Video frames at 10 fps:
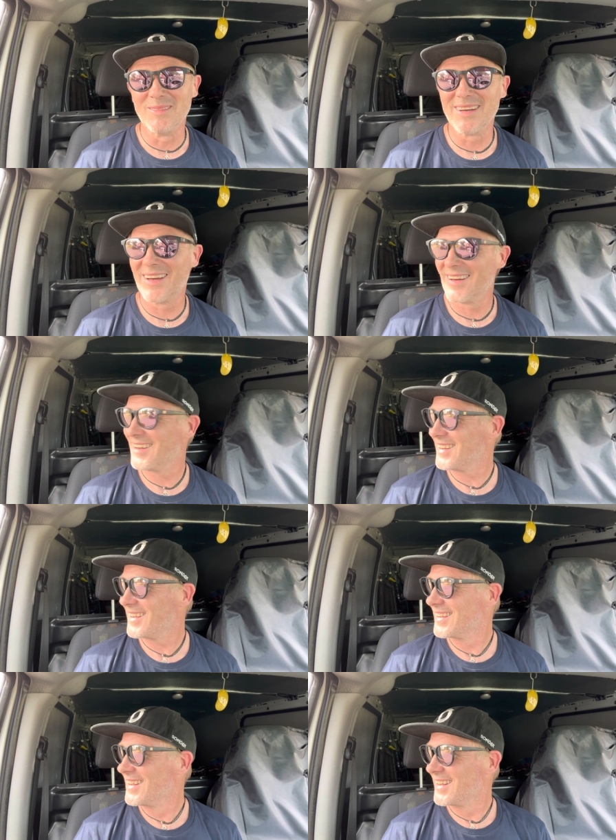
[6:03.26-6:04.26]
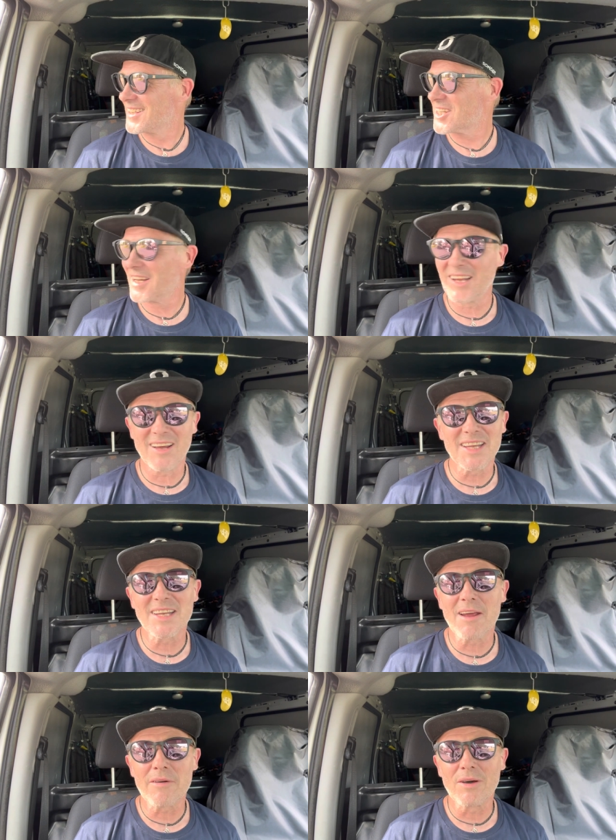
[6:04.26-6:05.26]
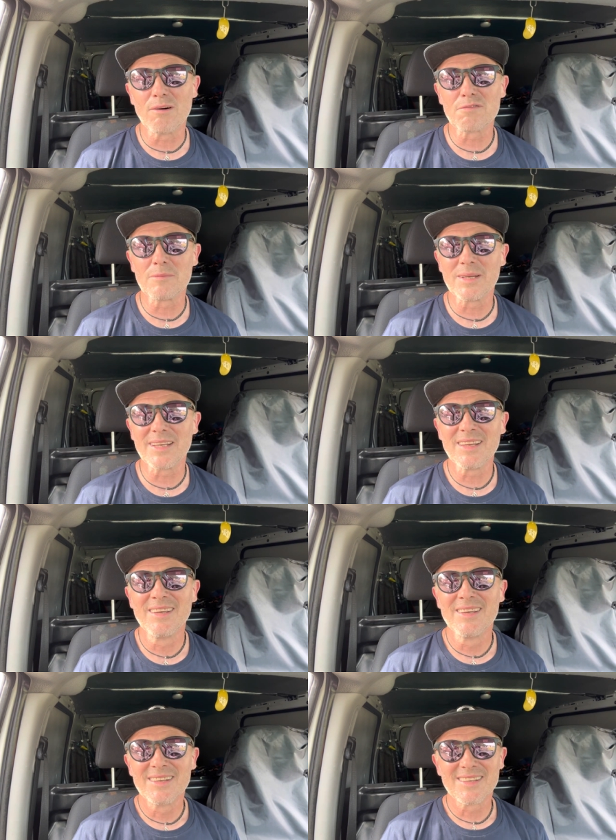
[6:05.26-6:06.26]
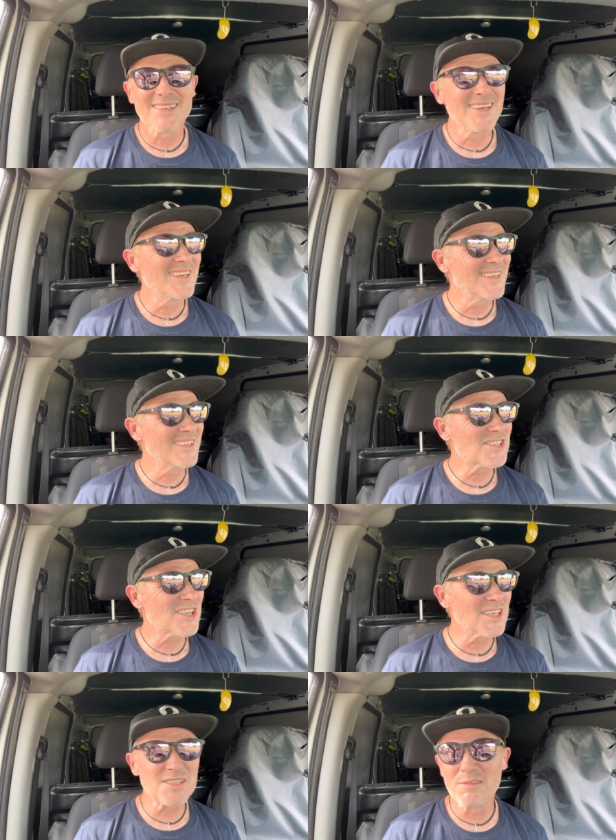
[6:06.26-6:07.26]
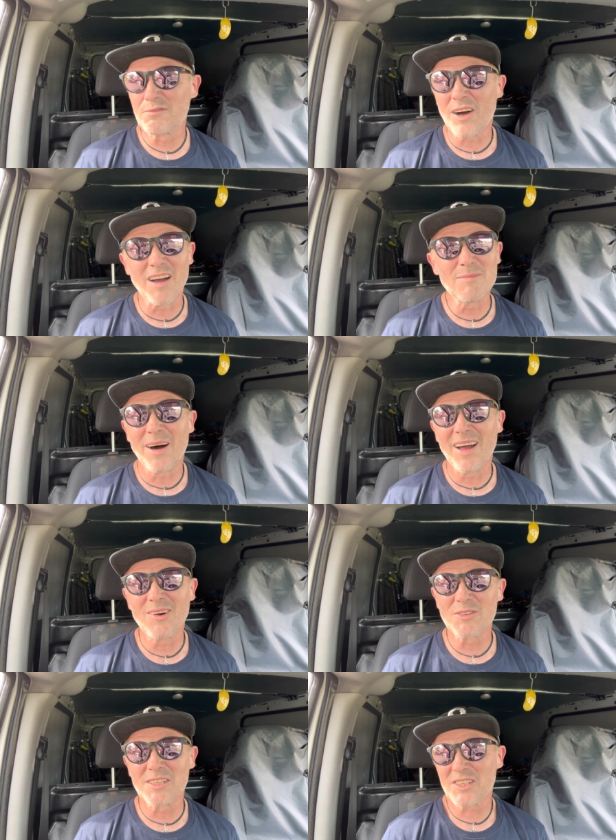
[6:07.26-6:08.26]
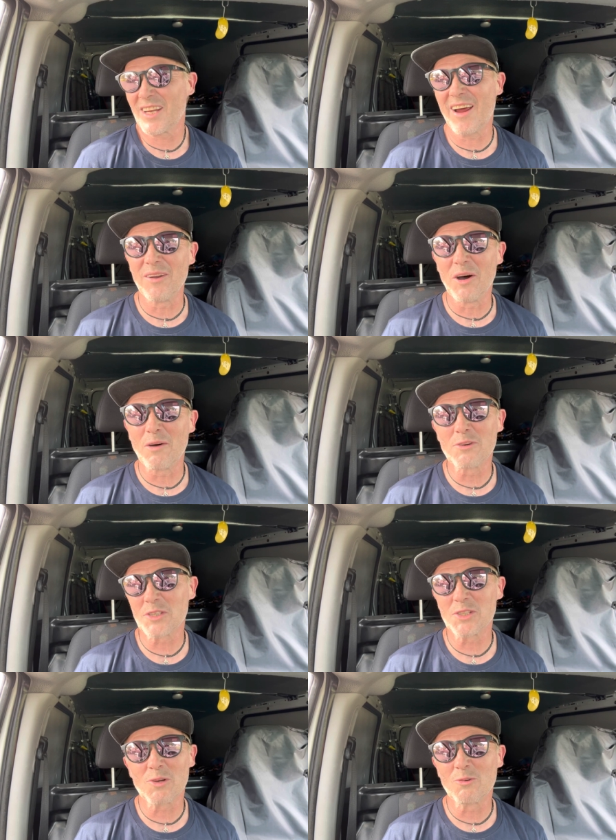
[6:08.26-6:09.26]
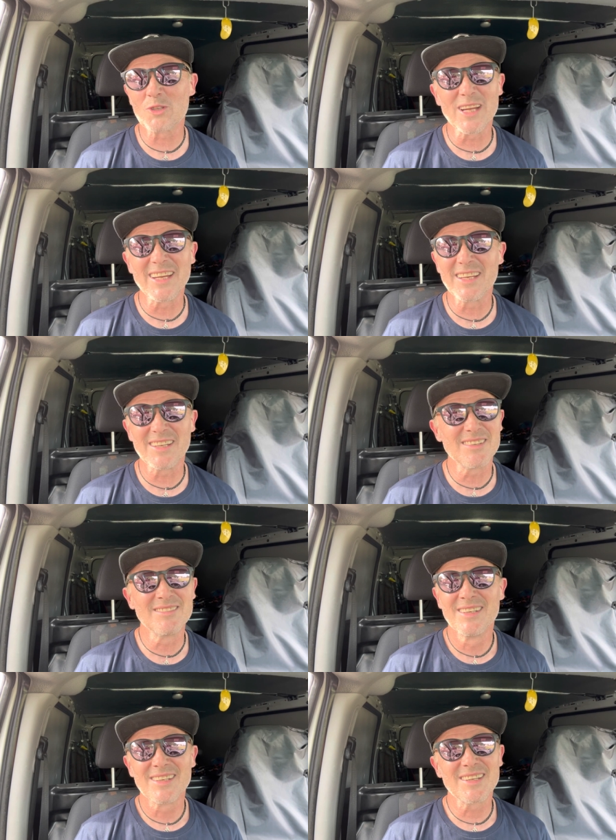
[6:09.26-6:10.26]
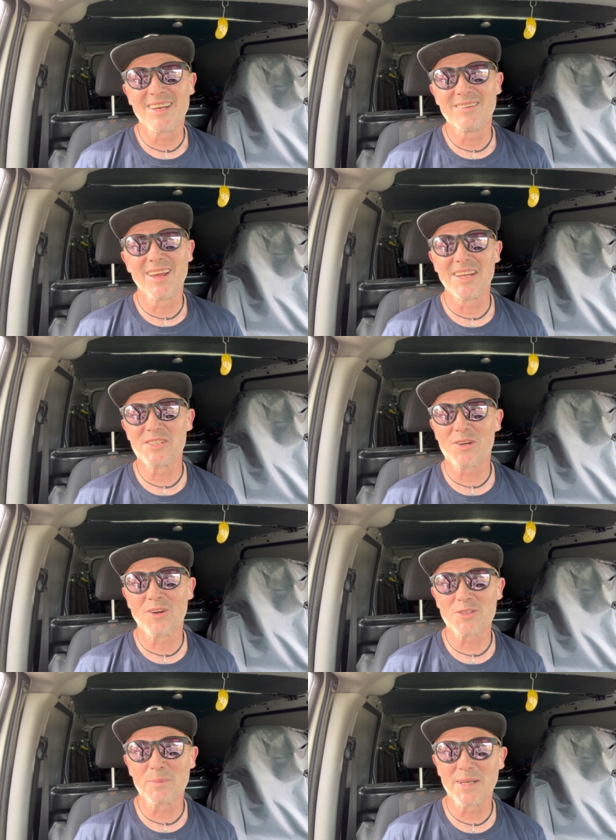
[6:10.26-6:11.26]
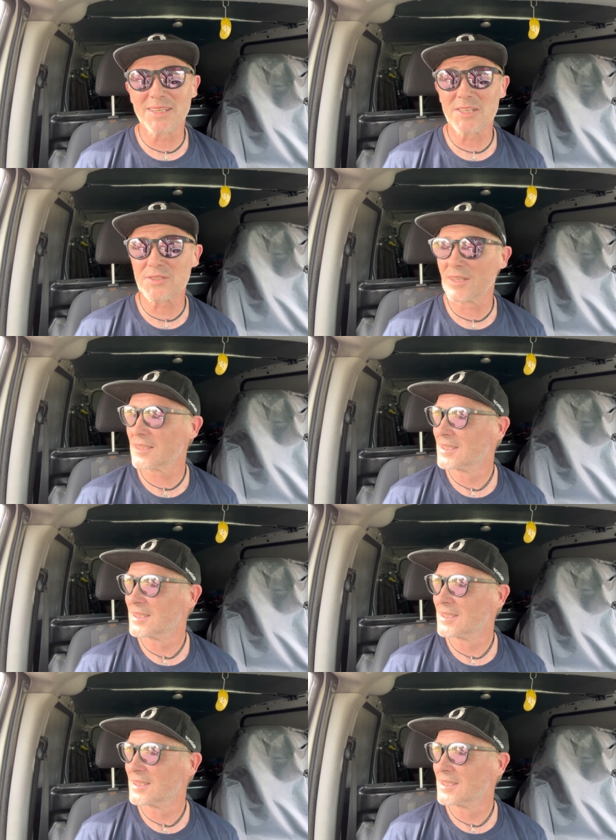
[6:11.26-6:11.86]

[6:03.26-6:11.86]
Uh, it's only like an hour and a half for me. Uh, 65 miles and it's an hour and a half because it's all snaking you know lanes across the Peak District